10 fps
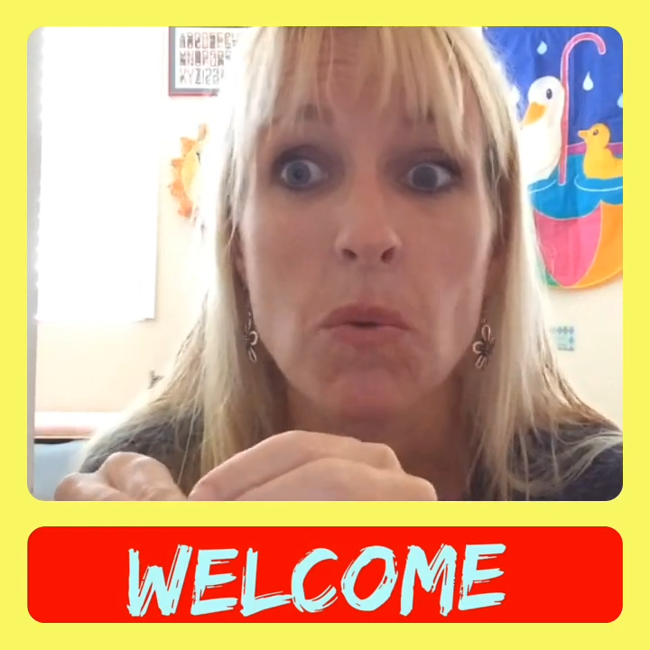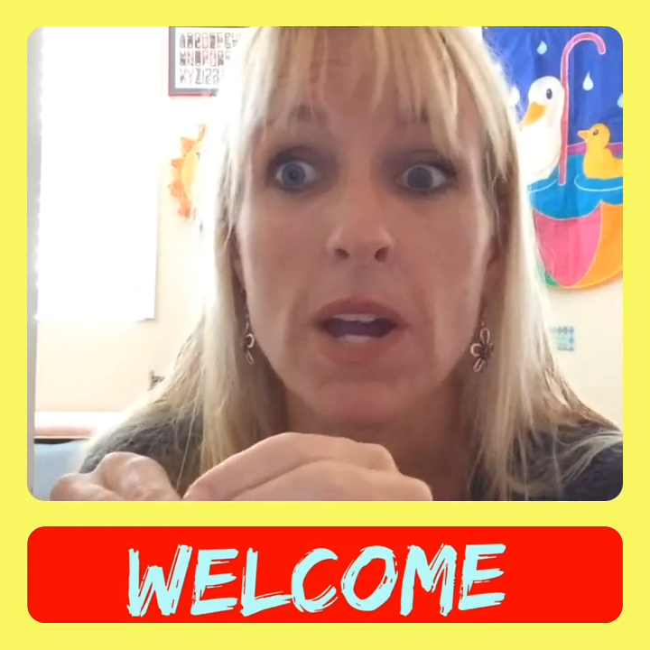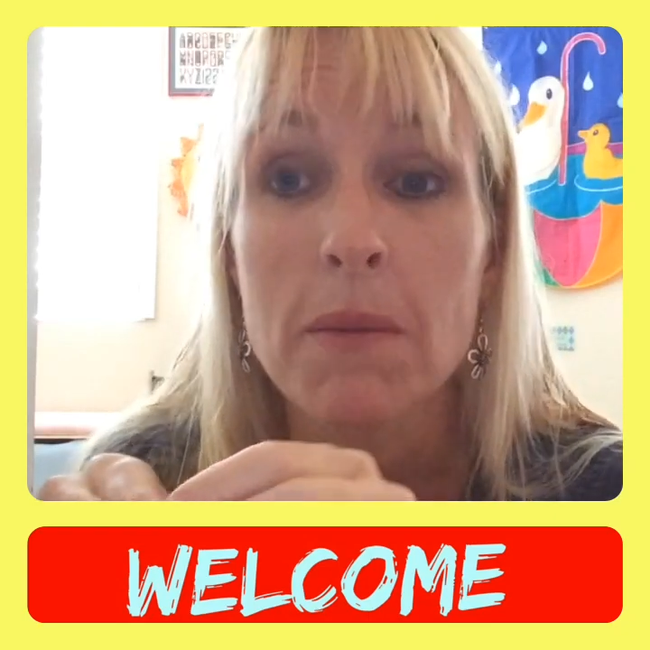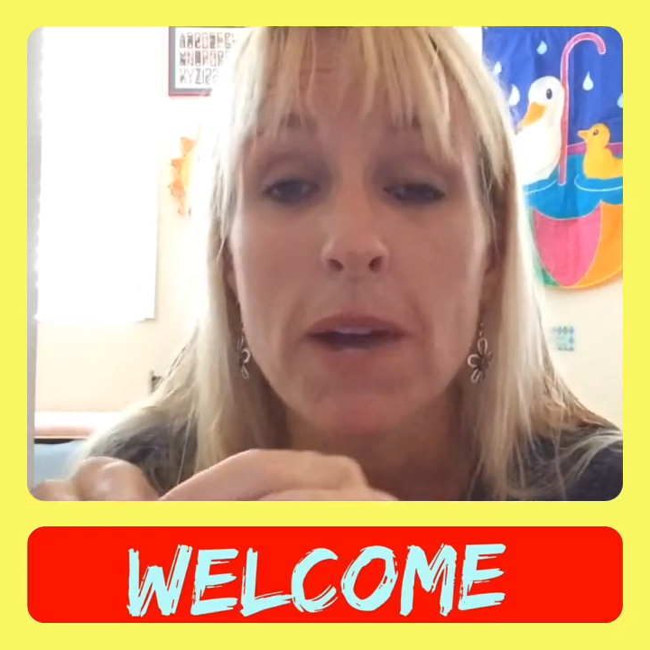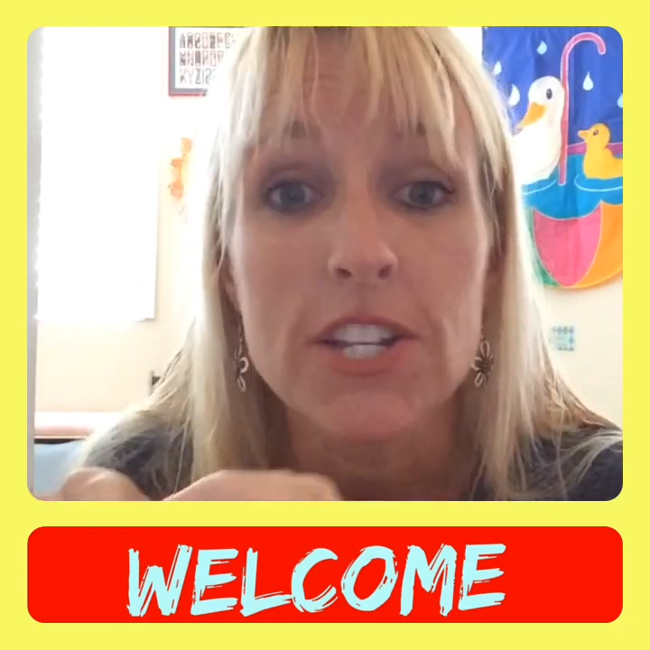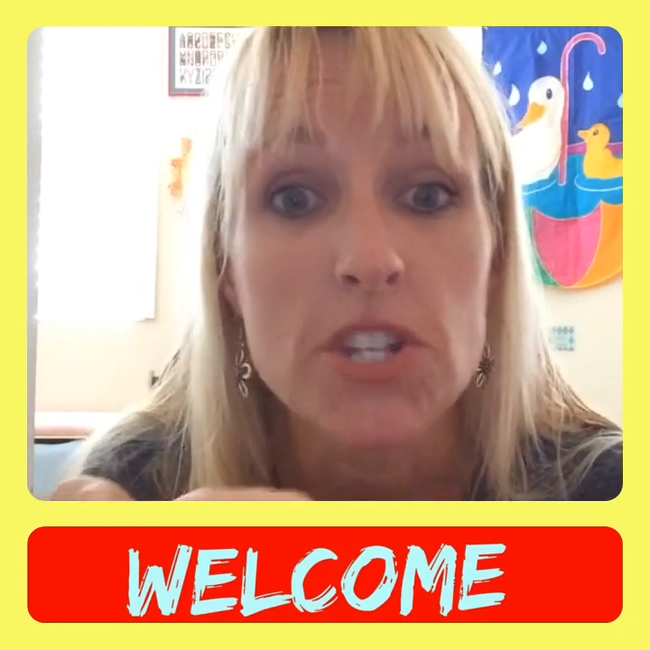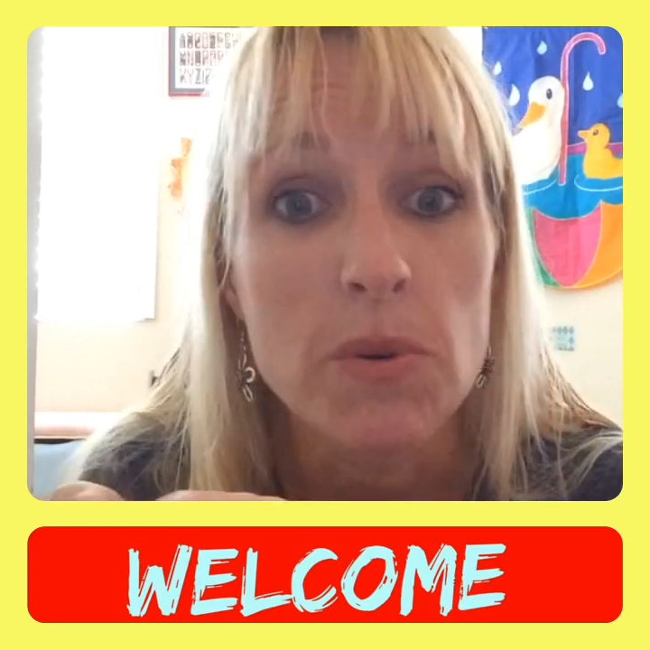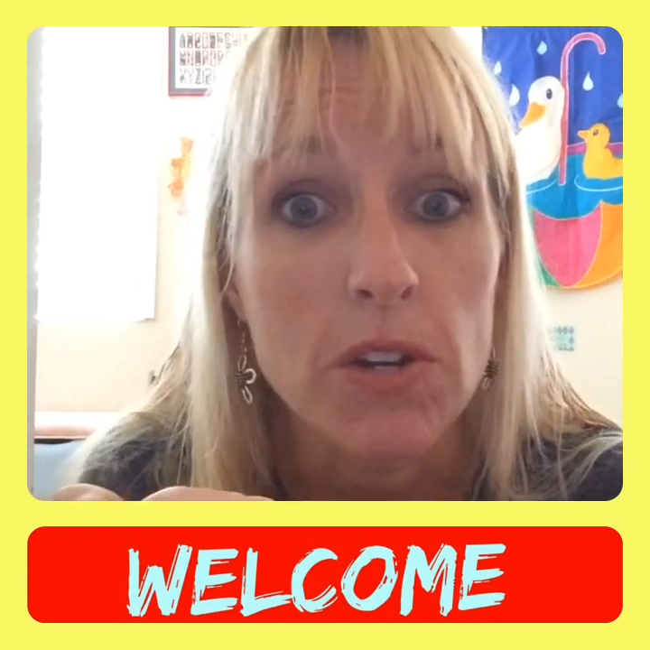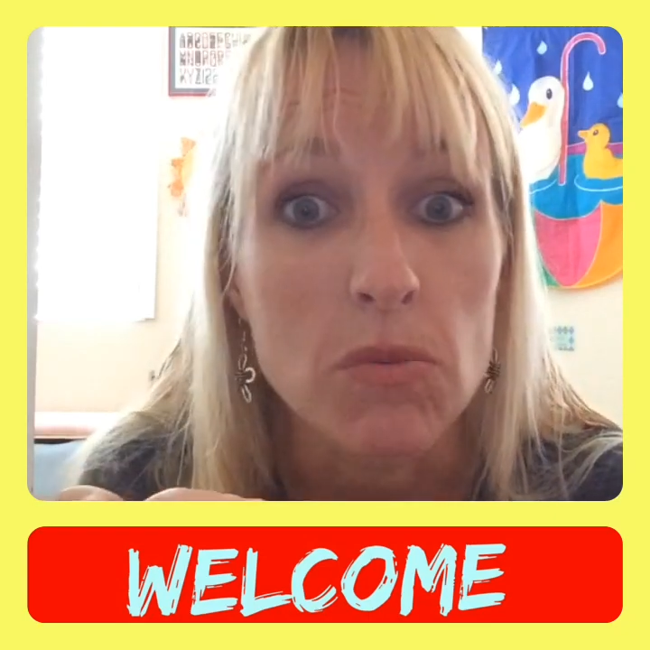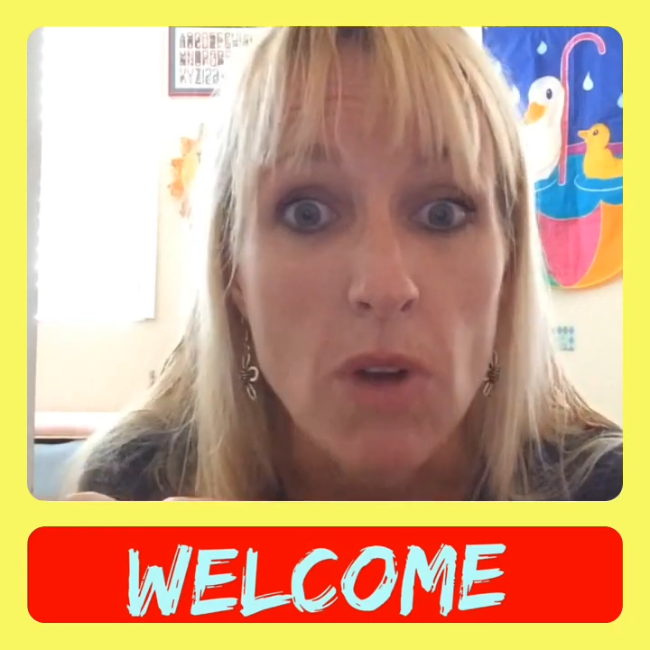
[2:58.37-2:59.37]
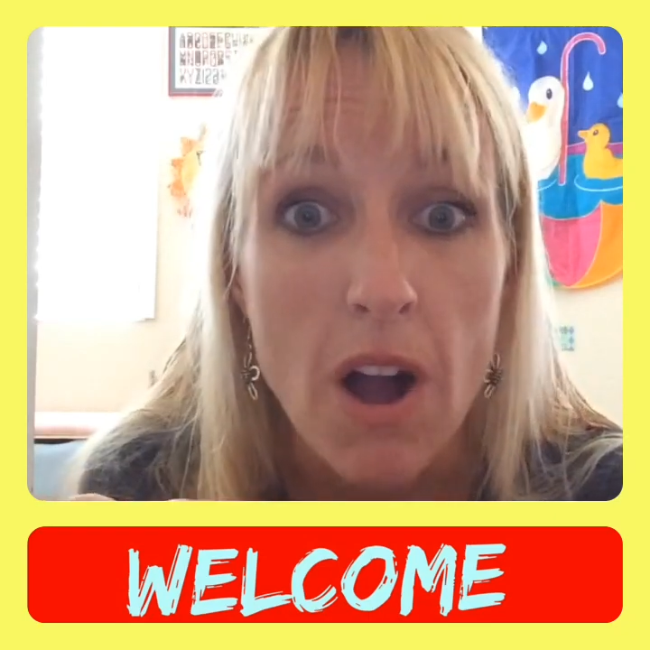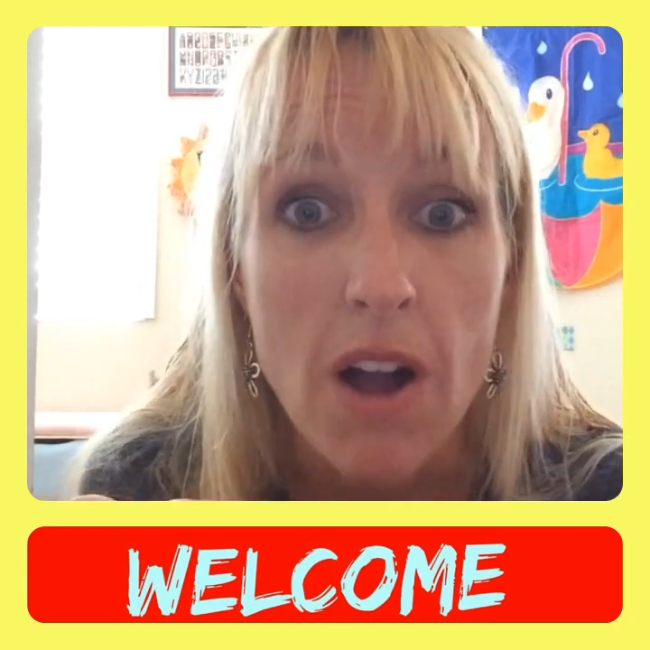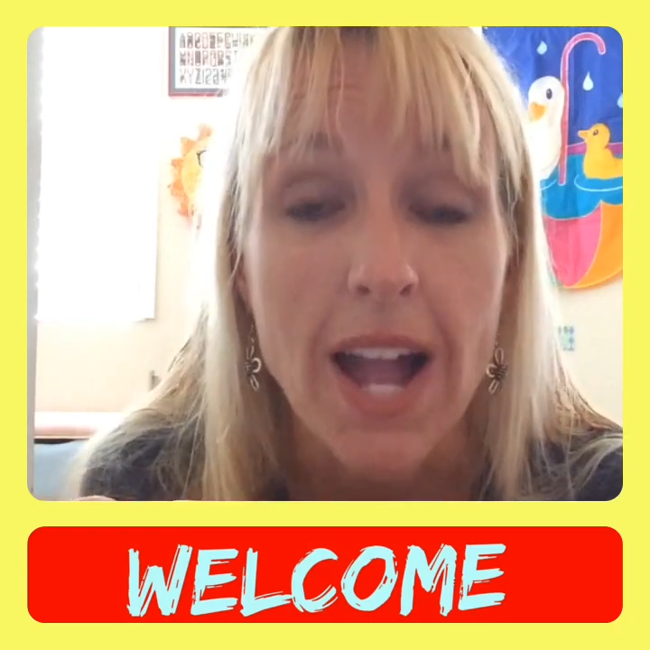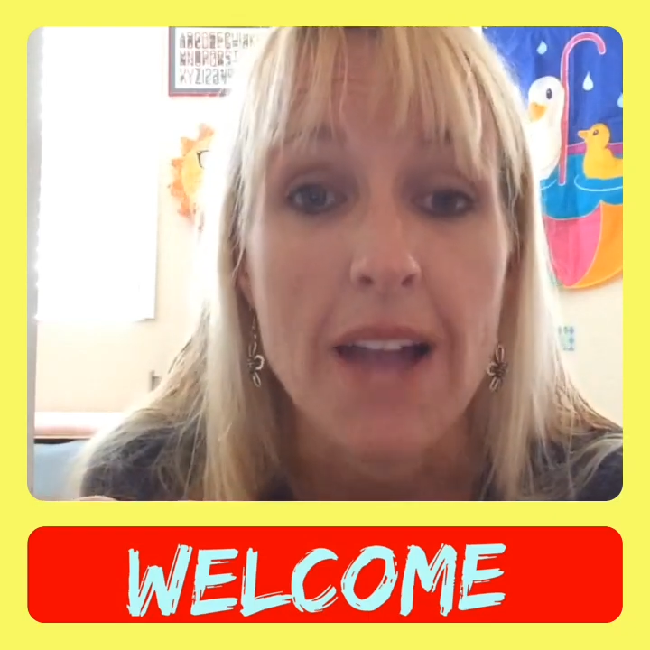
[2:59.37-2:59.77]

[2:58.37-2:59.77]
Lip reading: what am I doing wrong?